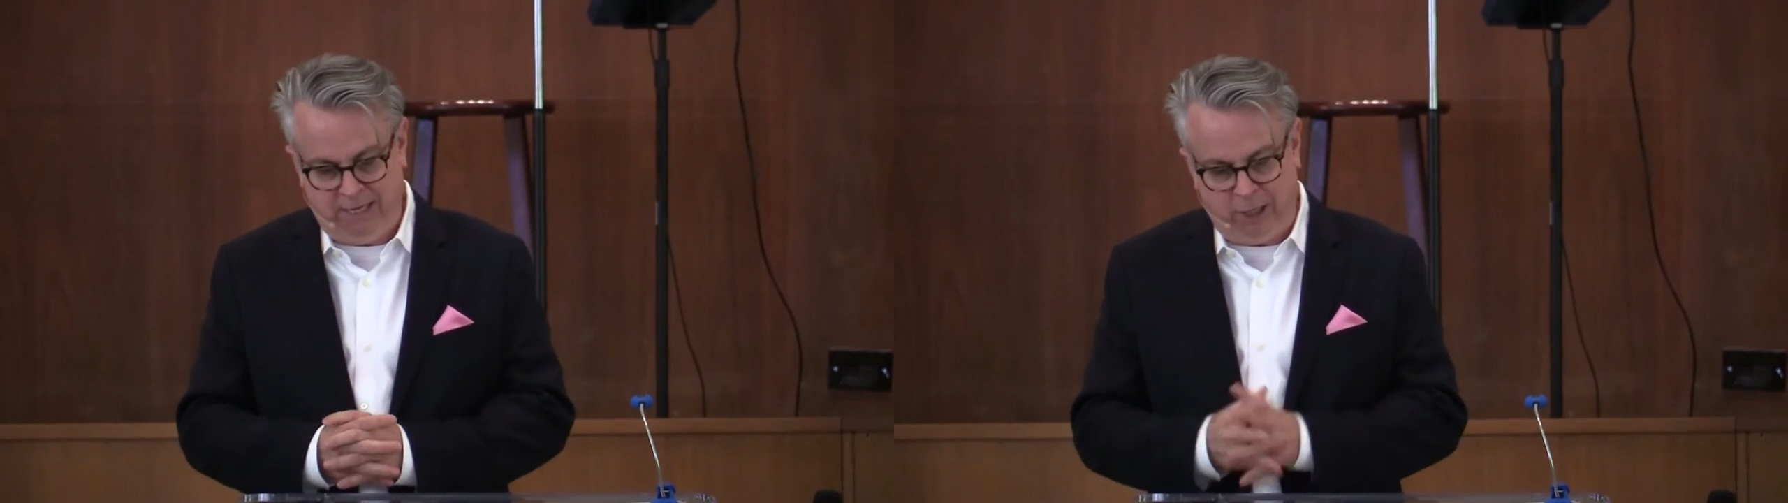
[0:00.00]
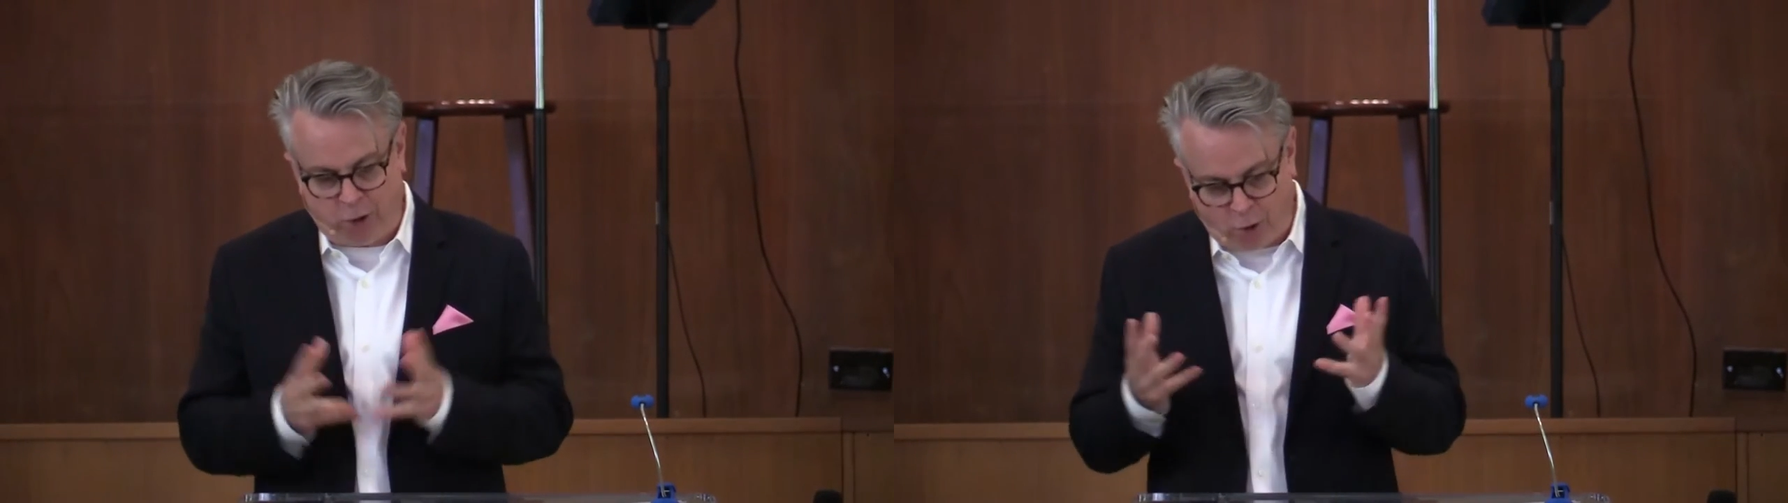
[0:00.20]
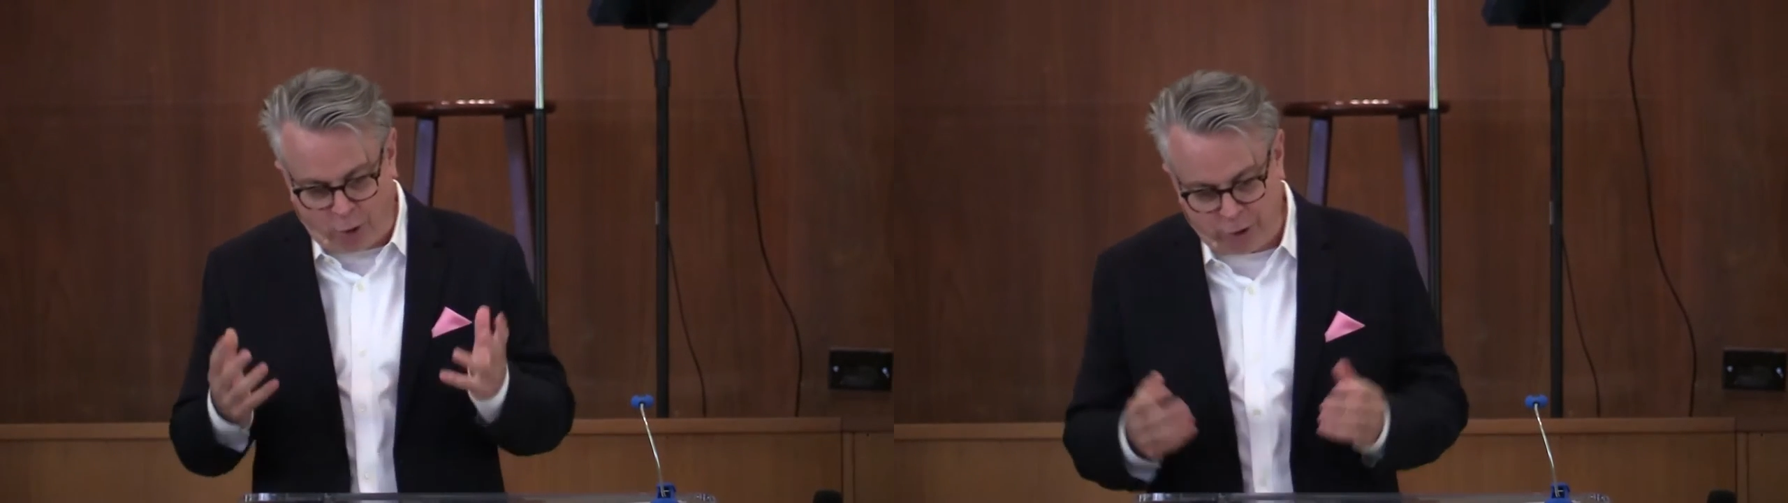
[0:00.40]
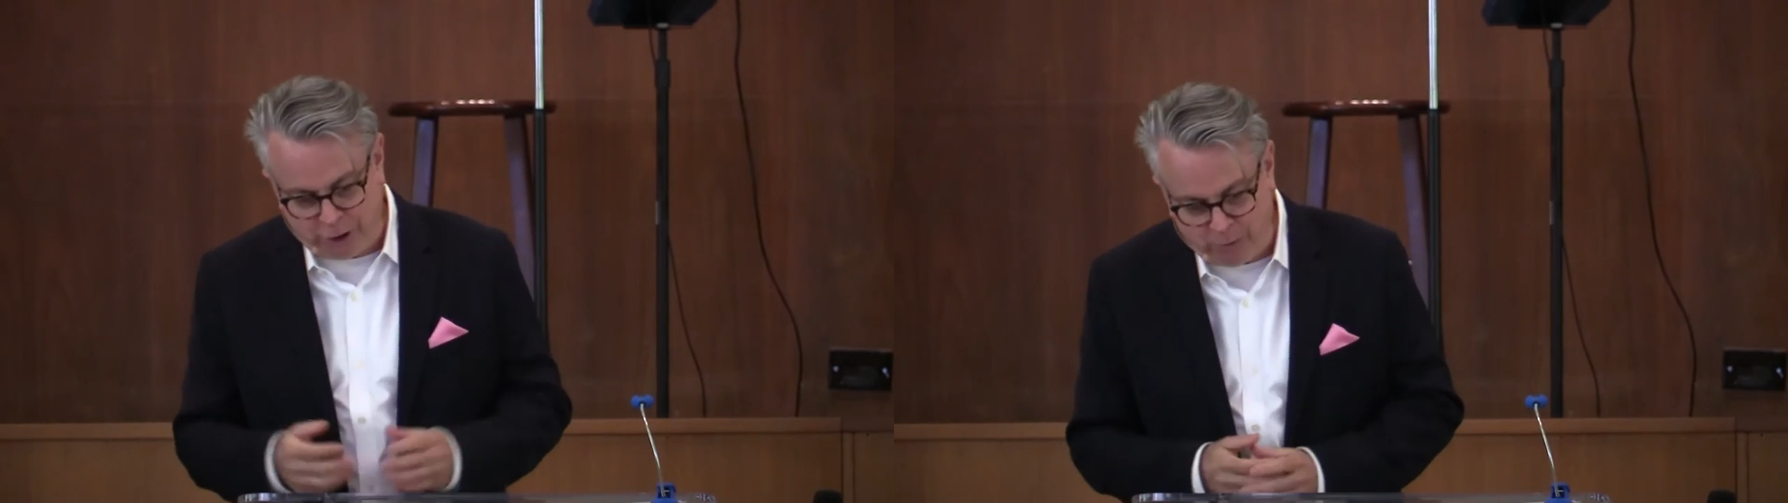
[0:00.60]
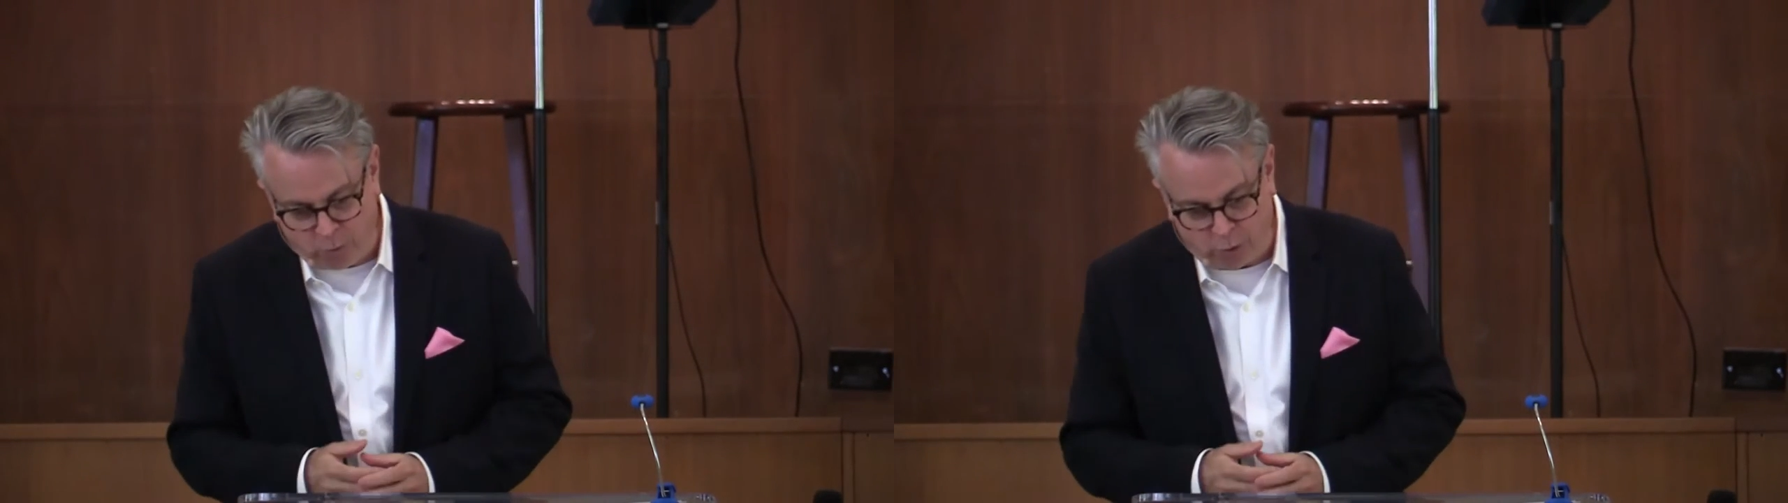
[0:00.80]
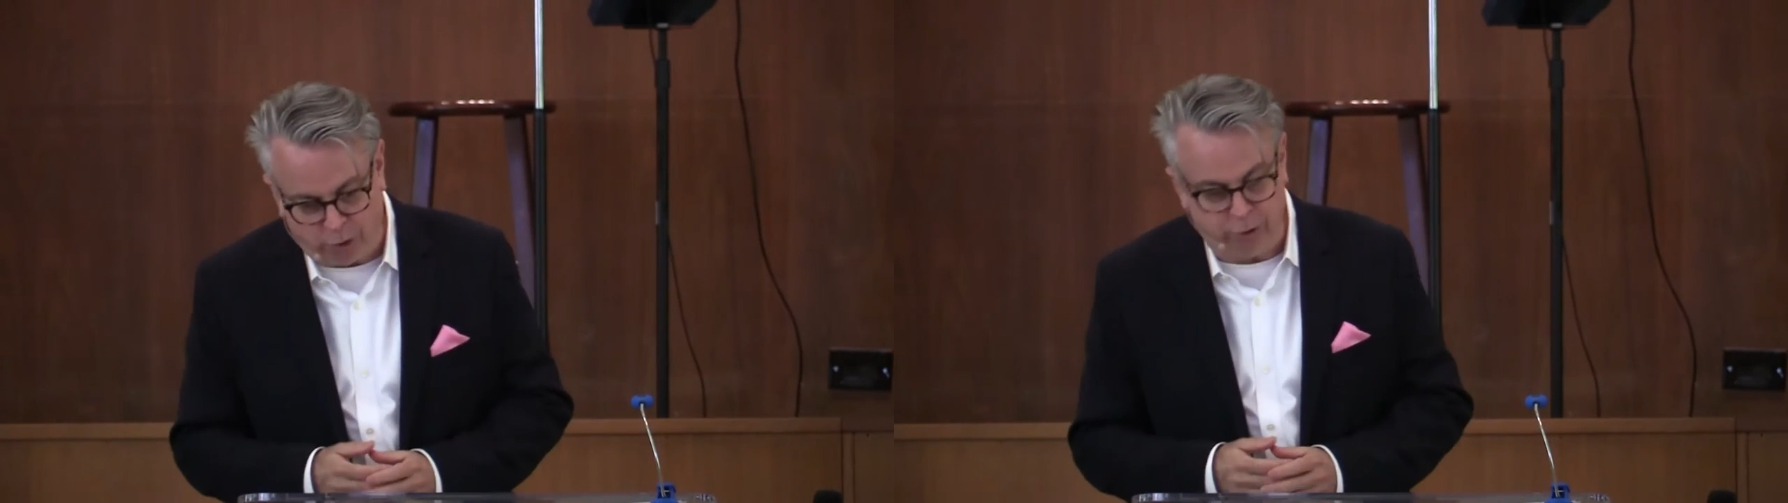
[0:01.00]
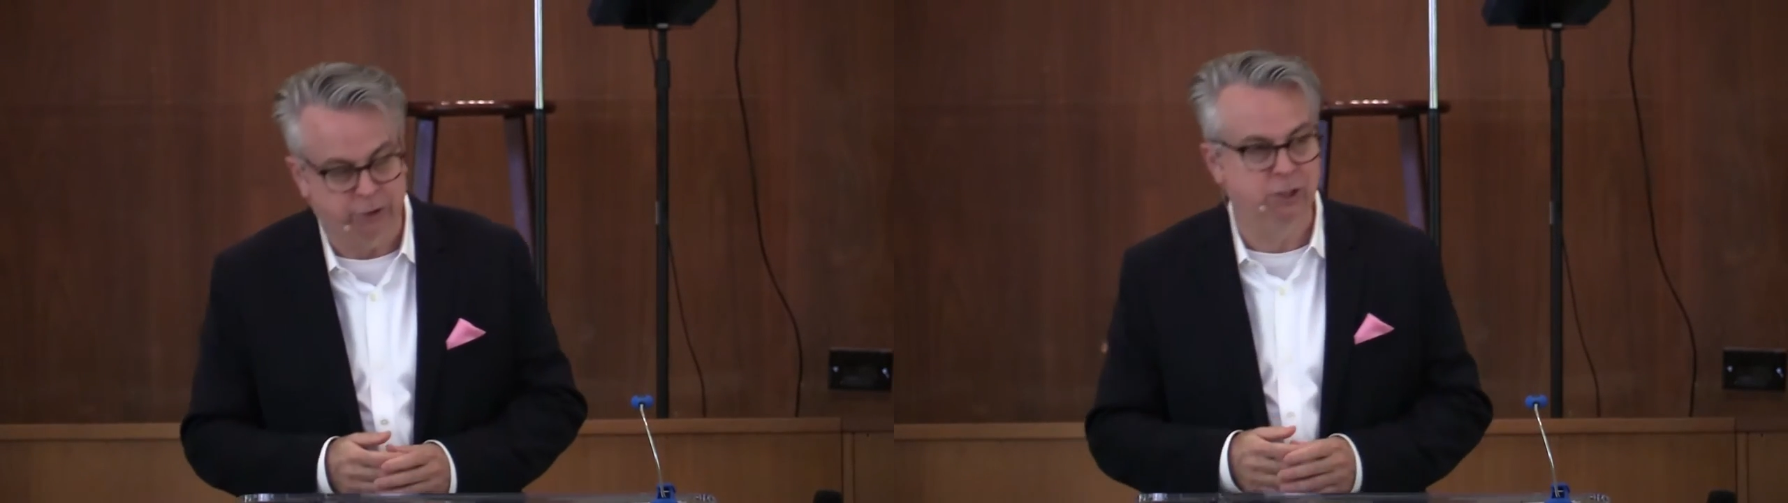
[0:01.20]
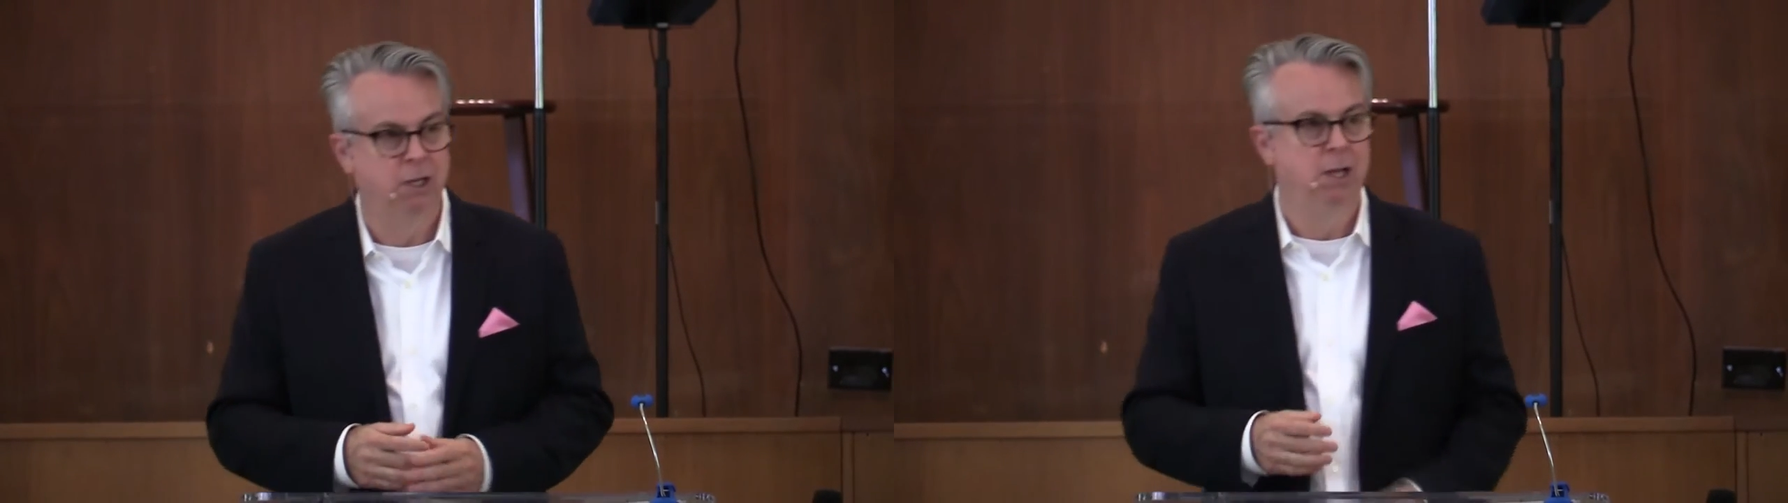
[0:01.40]
Encouraging
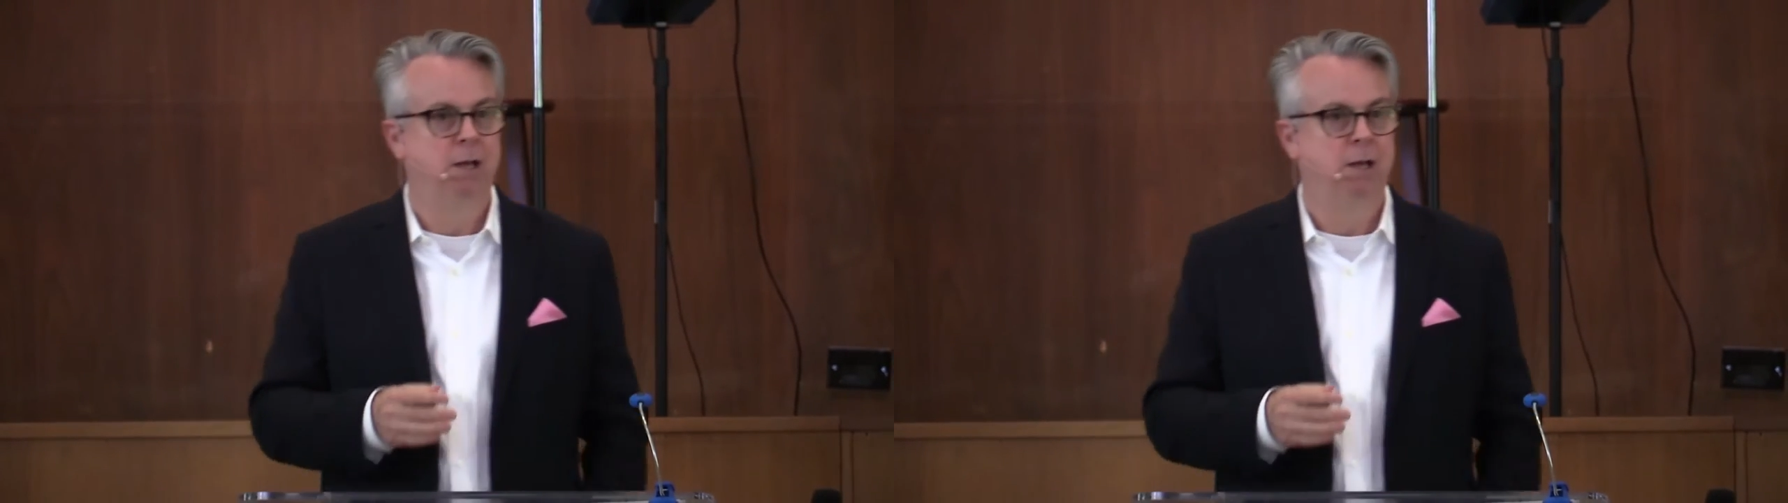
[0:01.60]
words.